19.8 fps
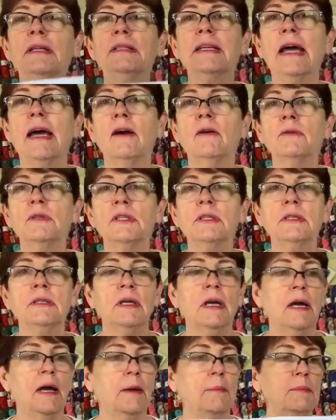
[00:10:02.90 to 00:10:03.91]
out
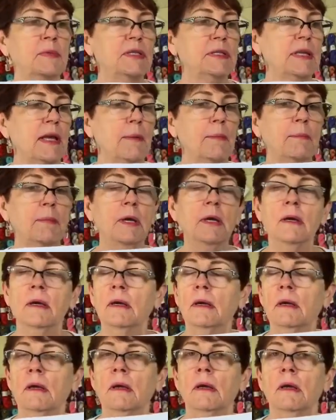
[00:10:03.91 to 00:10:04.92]

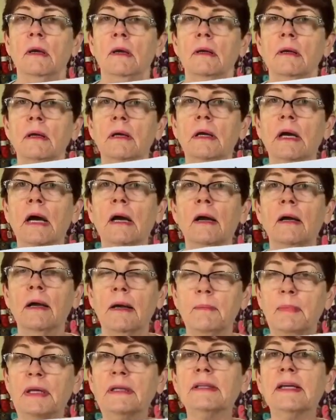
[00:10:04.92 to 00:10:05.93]
I
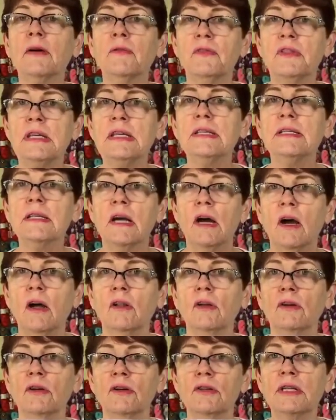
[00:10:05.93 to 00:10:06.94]
picked out these
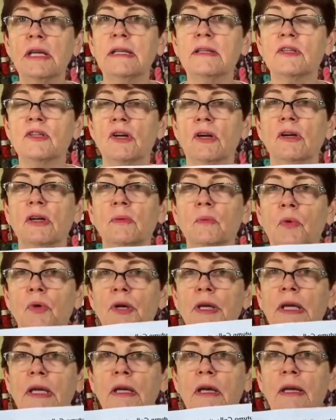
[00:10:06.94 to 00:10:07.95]
colors and started
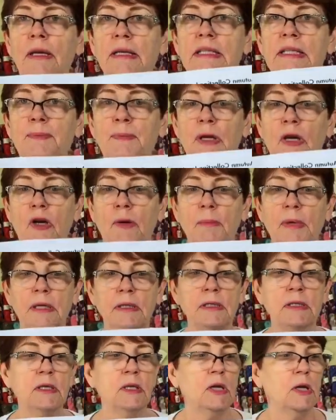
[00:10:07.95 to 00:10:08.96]
working on
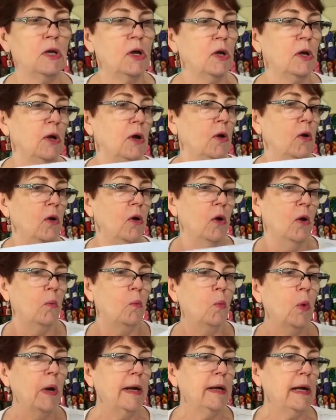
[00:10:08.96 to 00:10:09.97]
experiments.
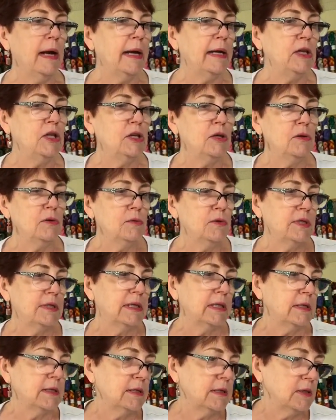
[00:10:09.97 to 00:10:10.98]
What I used
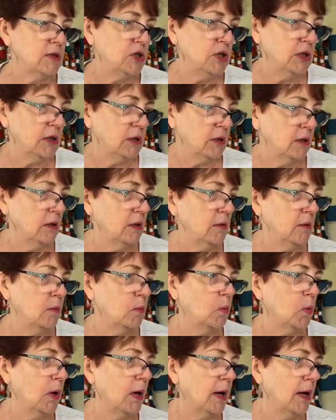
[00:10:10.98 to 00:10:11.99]
this year
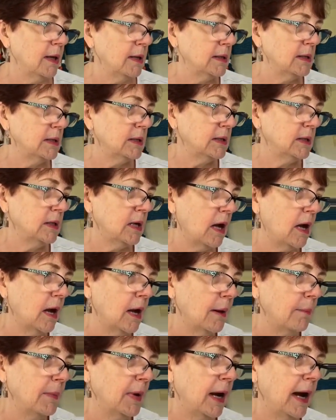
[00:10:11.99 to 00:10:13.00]
was they're